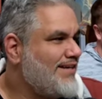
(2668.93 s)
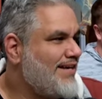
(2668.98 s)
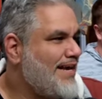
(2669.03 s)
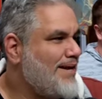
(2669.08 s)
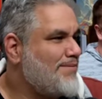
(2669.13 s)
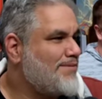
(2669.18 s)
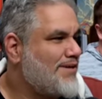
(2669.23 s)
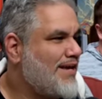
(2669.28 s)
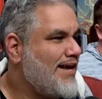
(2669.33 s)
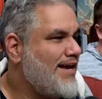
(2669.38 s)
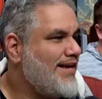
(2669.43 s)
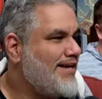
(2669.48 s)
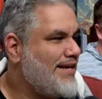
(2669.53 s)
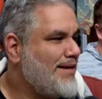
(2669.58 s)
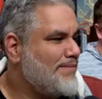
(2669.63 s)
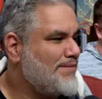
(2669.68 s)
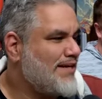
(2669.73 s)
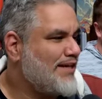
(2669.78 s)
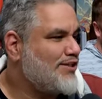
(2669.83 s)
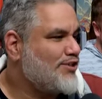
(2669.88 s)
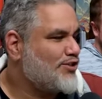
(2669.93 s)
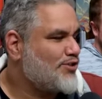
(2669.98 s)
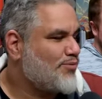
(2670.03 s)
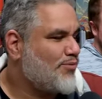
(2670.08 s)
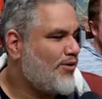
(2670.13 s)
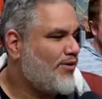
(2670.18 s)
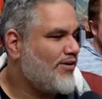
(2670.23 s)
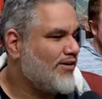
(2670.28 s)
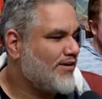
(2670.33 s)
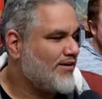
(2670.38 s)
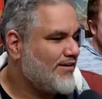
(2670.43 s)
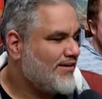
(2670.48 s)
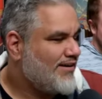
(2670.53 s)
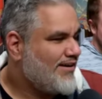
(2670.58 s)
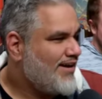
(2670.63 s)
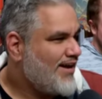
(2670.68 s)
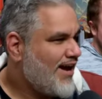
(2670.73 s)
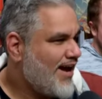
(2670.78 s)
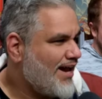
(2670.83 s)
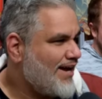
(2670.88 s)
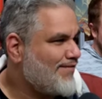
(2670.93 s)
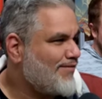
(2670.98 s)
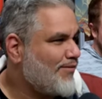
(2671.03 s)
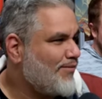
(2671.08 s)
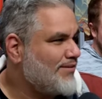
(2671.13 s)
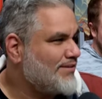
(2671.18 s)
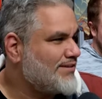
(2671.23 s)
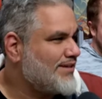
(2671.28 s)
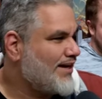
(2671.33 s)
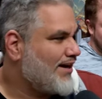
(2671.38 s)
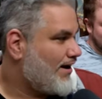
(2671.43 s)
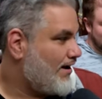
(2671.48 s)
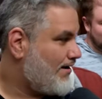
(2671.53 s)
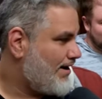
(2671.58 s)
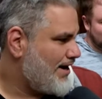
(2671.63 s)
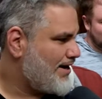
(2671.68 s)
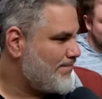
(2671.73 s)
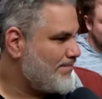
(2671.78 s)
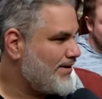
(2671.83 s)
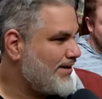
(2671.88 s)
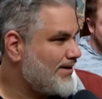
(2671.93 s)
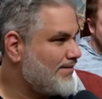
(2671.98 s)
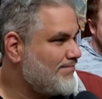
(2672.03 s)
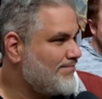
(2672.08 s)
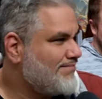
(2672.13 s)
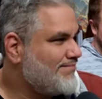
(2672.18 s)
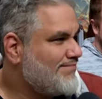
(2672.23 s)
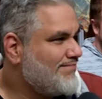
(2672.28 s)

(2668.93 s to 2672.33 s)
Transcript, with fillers: he keeps get, he keeps getting swoller, and everyone's like, oh, I can beat him.